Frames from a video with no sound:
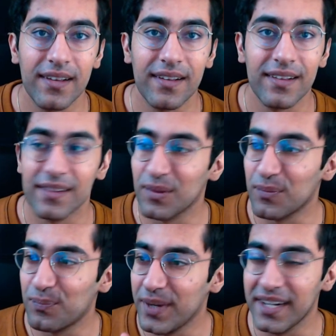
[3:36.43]
the
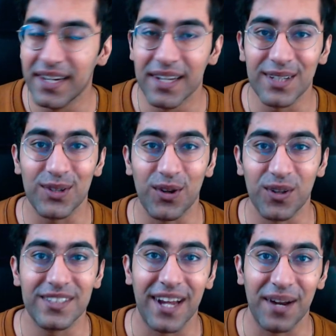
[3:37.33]
B T S
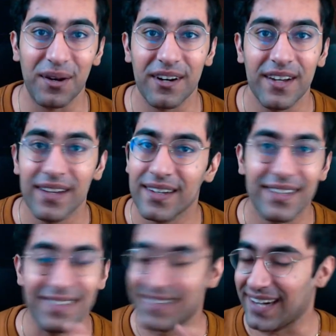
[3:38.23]
All-Star
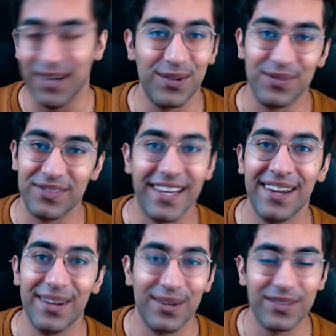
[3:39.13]
kind of thing,
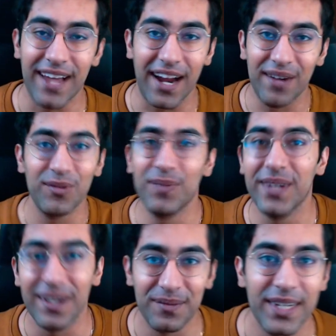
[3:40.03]
you know. That would be
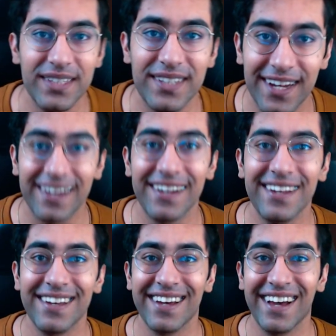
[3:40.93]
amazing.
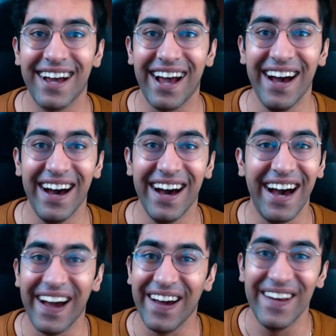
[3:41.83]

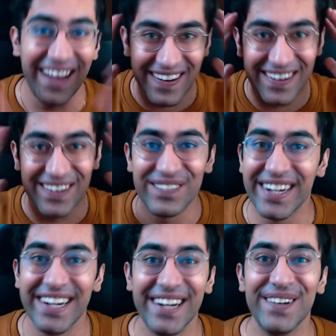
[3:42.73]
I, I'll
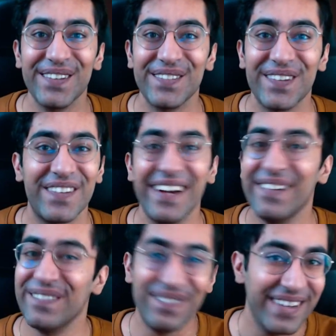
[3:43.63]
completely lose my mind.
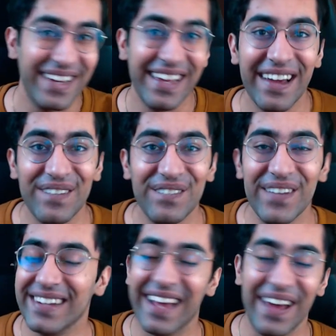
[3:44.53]

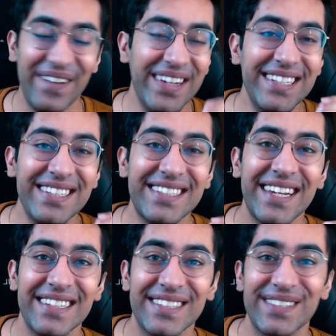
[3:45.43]
Man, Avengers can just...